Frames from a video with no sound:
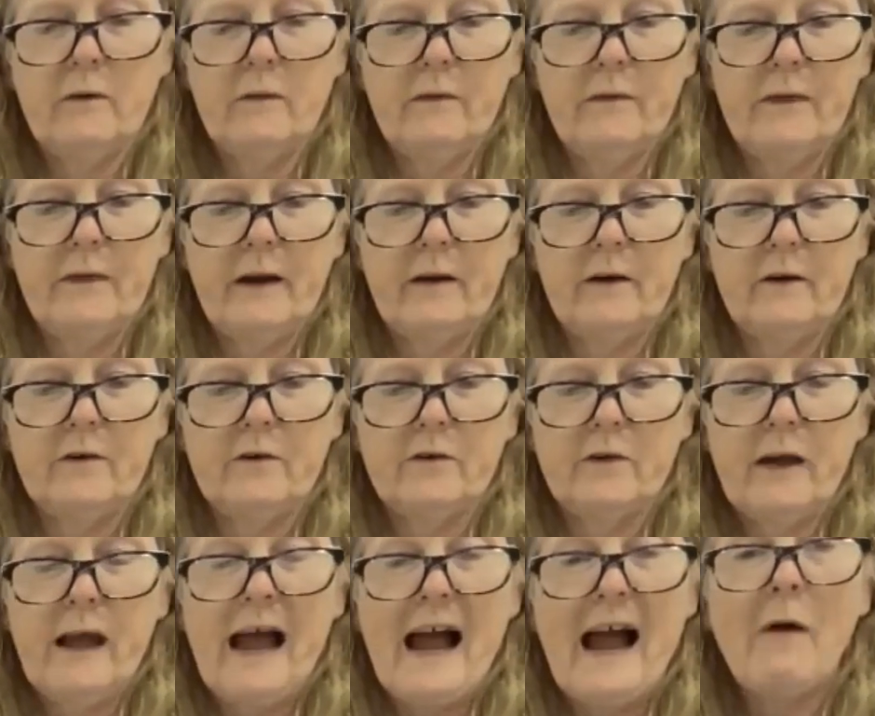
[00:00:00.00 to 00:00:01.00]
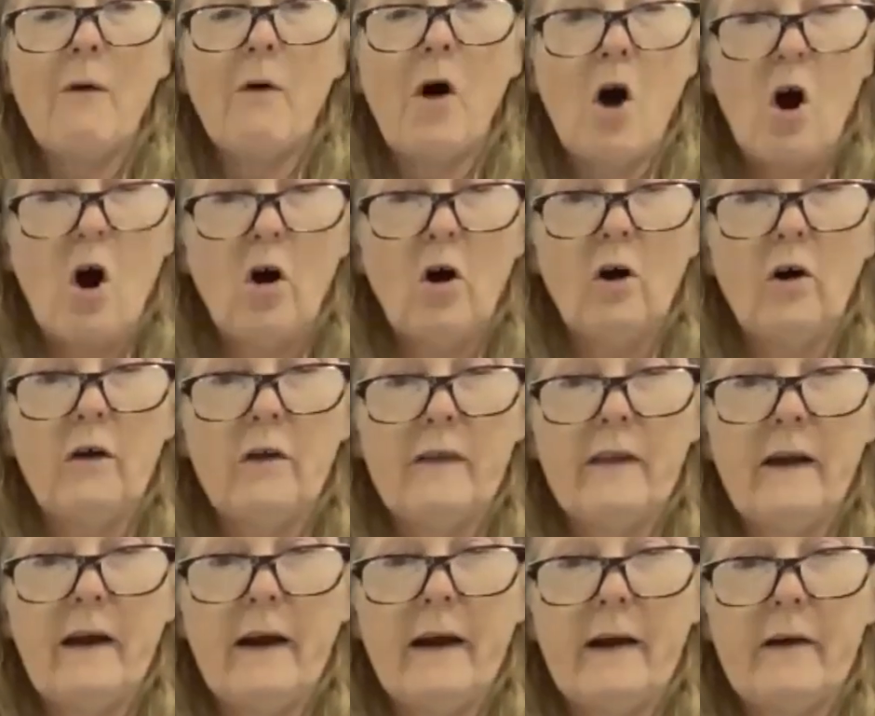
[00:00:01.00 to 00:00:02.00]
There's how hard
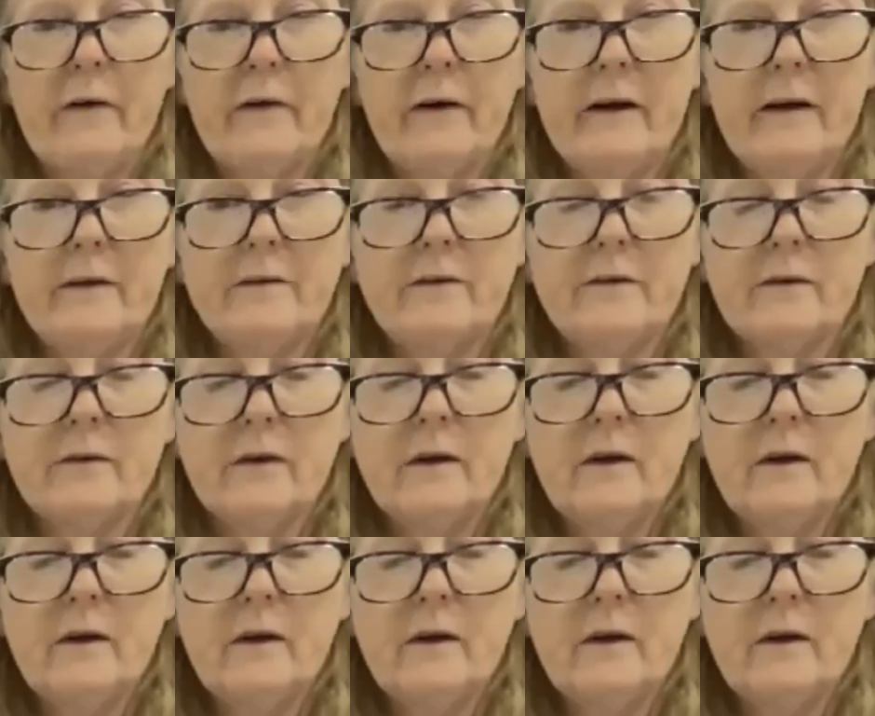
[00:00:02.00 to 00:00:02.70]
the hair is,